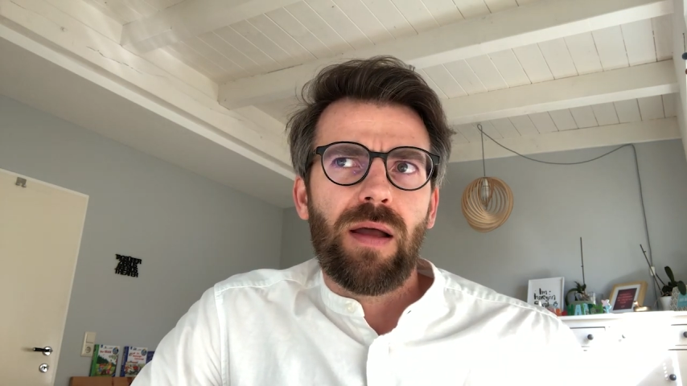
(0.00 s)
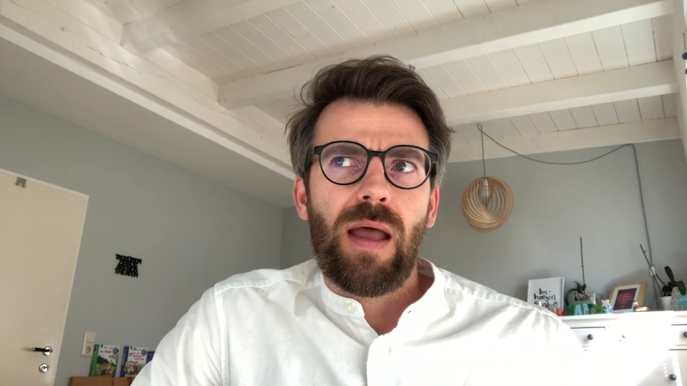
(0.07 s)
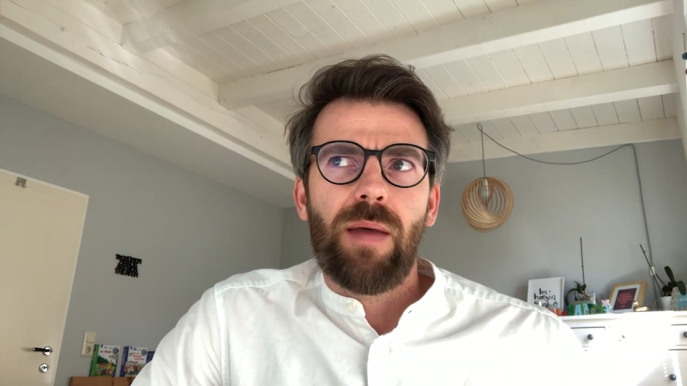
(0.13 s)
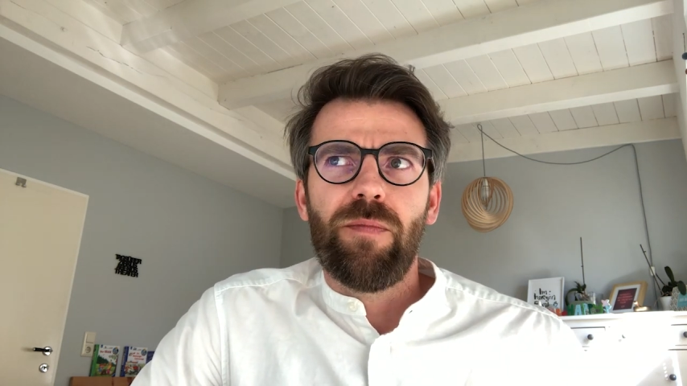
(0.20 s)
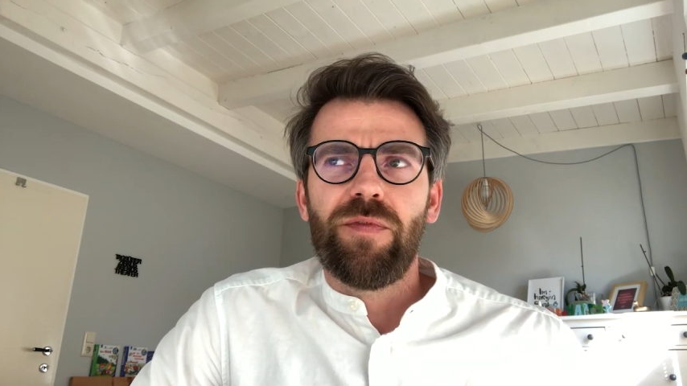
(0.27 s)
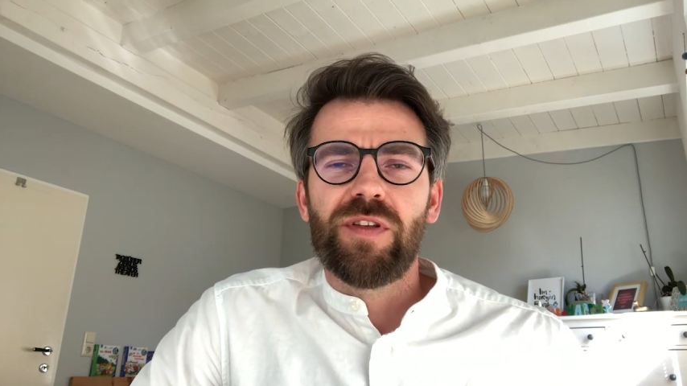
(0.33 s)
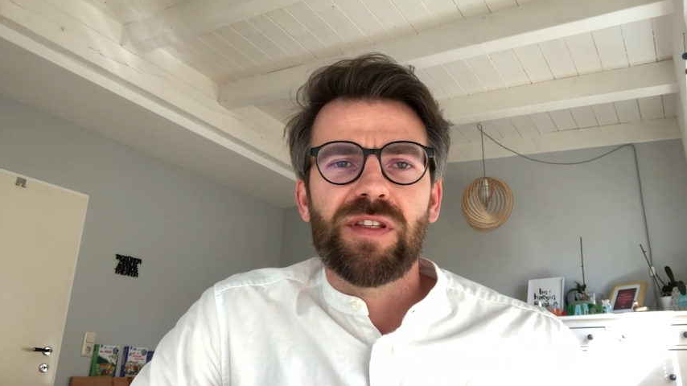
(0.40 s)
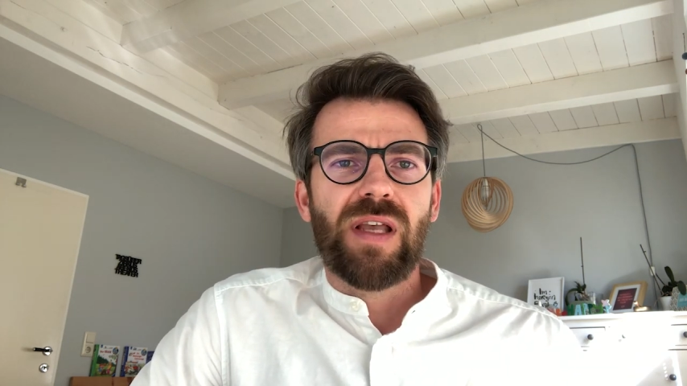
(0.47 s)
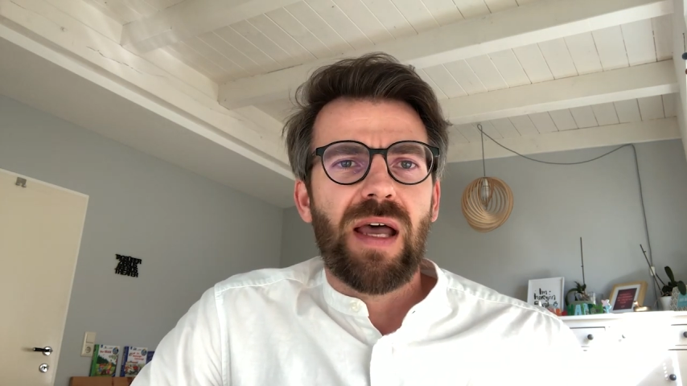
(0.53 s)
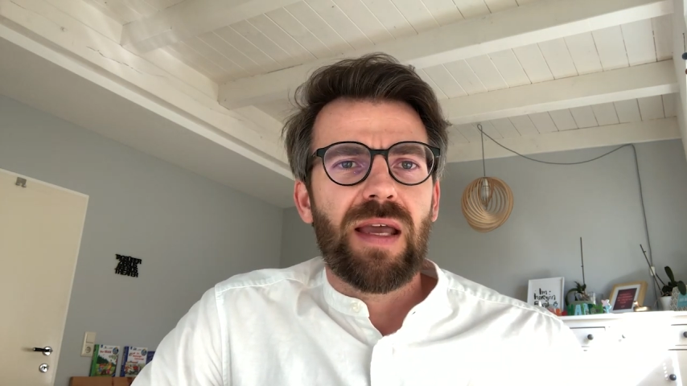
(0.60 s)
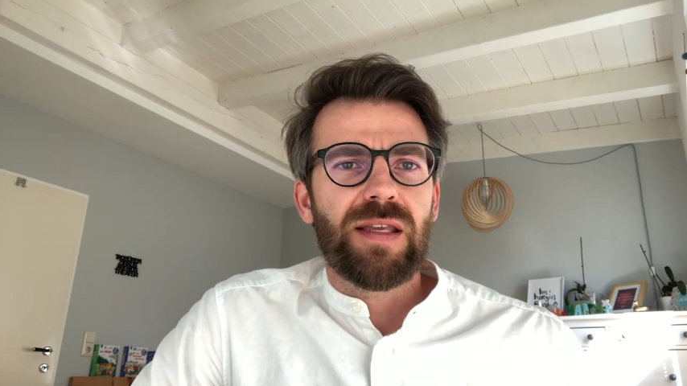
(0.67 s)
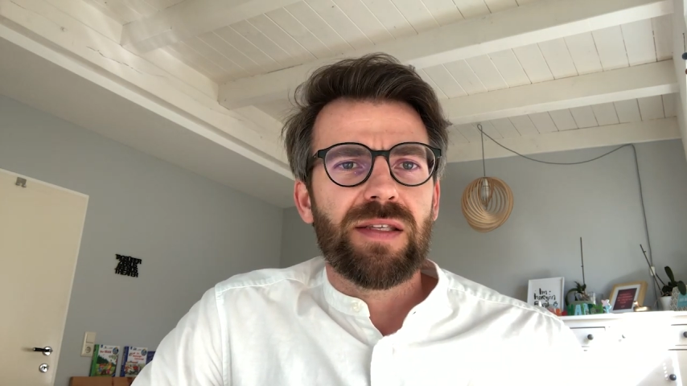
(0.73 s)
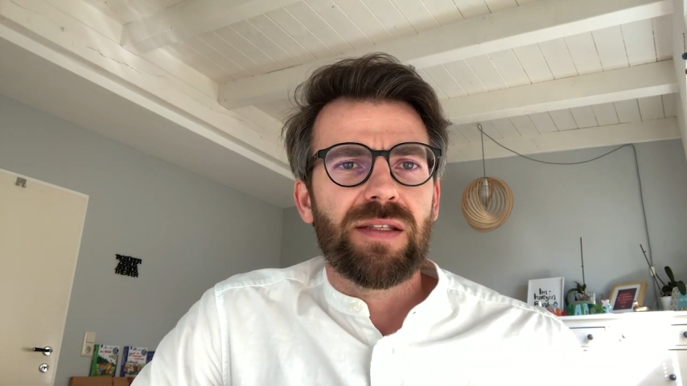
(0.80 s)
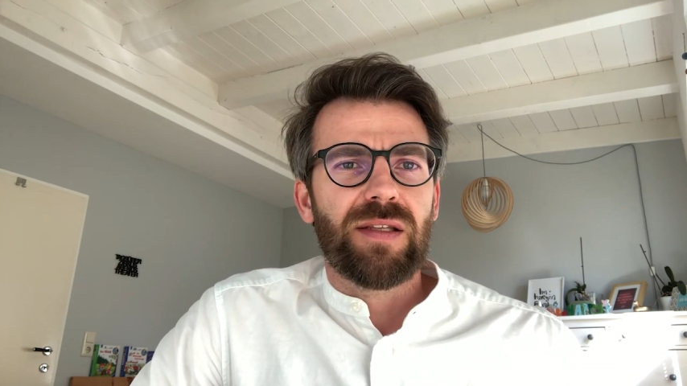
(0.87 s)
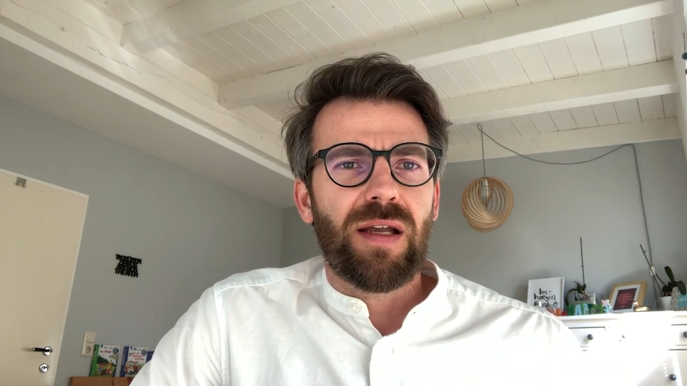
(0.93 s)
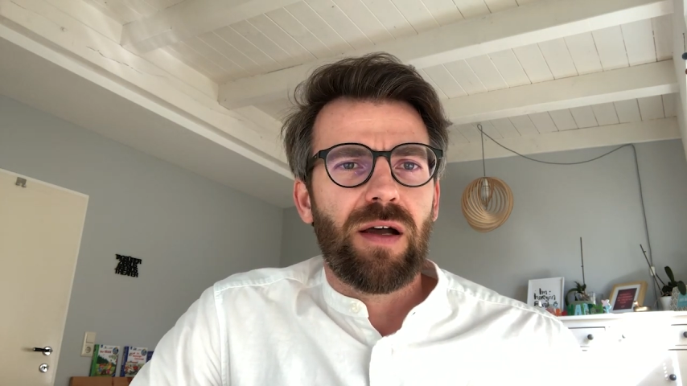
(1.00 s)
emphasized